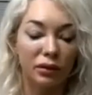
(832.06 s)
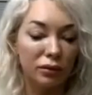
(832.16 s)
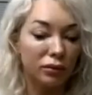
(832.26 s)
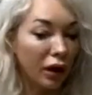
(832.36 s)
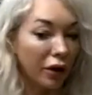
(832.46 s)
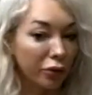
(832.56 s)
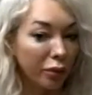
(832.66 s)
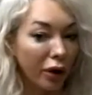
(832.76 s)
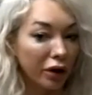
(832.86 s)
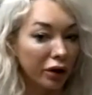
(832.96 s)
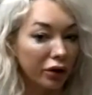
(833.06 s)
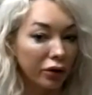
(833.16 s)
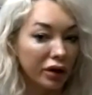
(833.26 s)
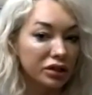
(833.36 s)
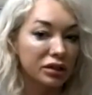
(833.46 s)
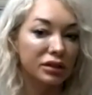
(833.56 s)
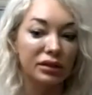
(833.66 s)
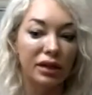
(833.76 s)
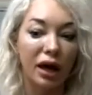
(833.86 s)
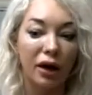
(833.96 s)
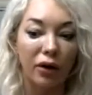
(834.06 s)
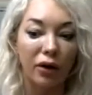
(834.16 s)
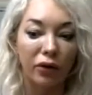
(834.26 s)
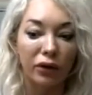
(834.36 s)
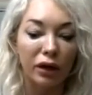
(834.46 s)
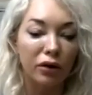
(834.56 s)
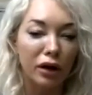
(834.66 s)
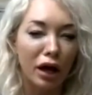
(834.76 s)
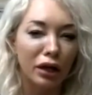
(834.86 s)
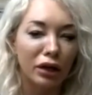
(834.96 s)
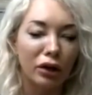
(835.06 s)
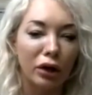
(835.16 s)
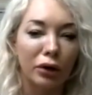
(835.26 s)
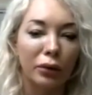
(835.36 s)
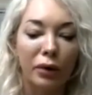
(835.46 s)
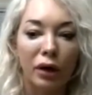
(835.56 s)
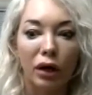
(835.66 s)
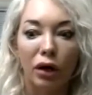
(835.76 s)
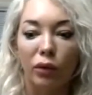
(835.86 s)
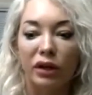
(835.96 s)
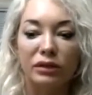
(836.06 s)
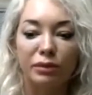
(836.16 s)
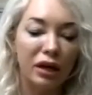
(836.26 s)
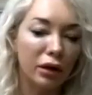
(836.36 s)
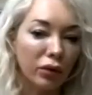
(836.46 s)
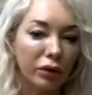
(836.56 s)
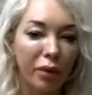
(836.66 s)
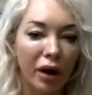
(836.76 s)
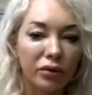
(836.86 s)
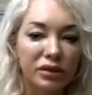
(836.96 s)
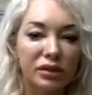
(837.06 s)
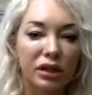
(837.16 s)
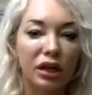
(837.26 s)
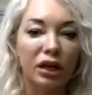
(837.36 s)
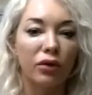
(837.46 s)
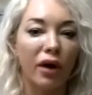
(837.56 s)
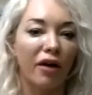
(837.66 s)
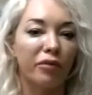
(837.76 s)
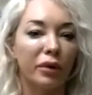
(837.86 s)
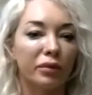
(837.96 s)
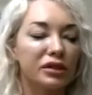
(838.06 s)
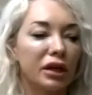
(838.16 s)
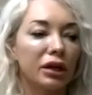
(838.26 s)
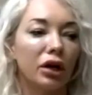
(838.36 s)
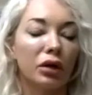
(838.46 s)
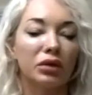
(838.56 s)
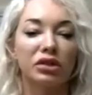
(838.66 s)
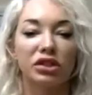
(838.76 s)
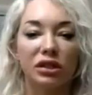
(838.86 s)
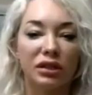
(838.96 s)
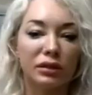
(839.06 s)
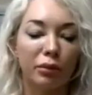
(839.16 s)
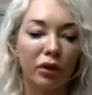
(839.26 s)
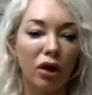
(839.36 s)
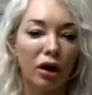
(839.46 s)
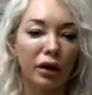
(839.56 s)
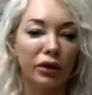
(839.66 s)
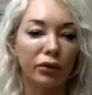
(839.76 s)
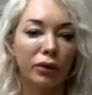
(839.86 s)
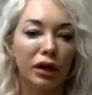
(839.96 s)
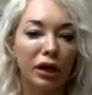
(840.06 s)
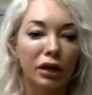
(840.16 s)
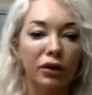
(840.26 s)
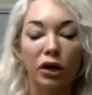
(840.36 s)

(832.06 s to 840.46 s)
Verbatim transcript: the other part of your question is yeah, on the internet, you know, when it's being reposted, you have people saying, "Oh, she doesn't belong in the ring," or